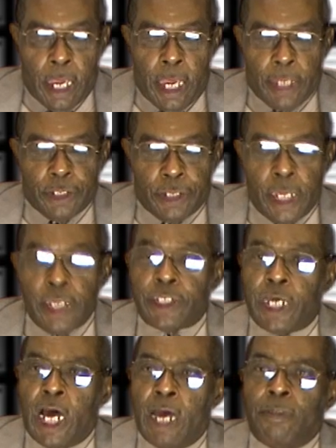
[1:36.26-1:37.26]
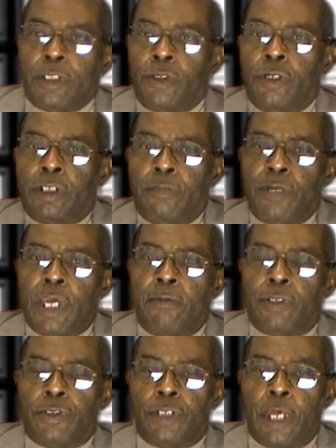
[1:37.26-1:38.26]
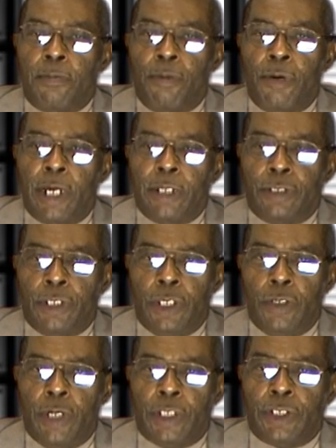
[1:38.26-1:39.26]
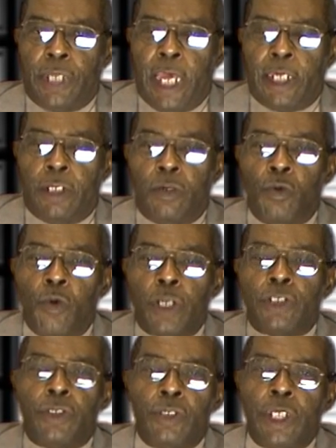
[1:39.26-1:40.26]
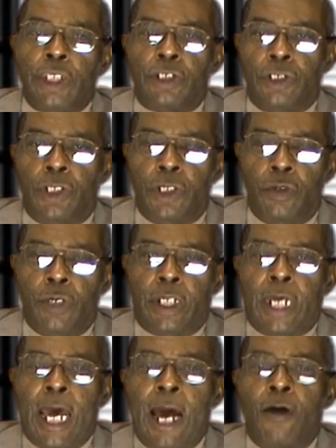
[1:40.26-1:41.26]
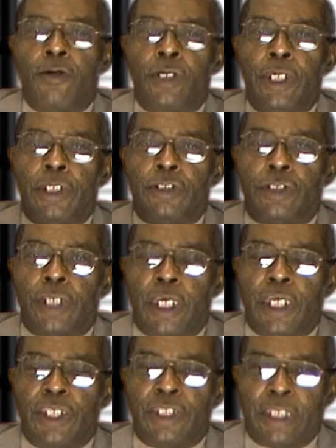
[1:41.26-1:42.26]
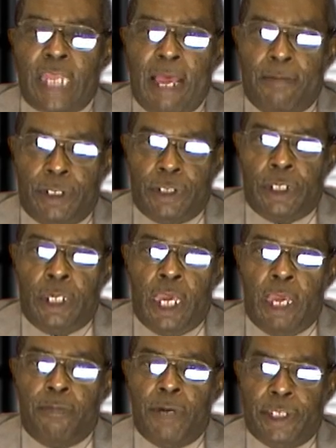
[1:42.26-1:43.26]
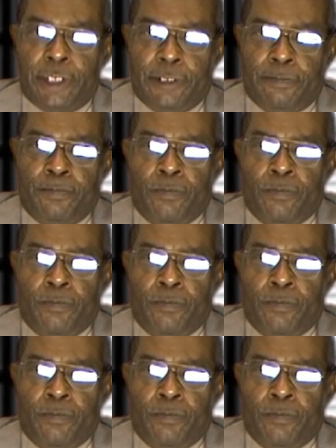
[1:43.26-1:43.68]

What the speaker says: At the same time, it's going to be able to say, point out to you exactly what you need to do and how you need to say establish a budget.